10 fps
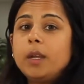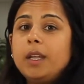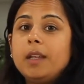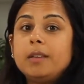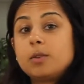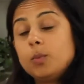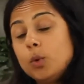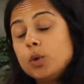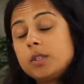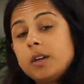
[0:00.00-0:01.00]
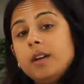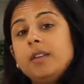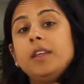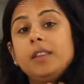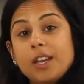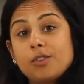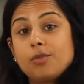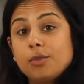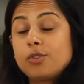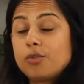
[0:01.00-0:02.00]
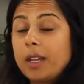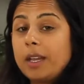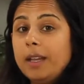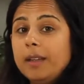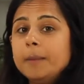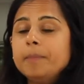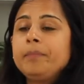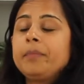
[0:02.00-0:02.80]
wee into water, and then the astronauts drink it.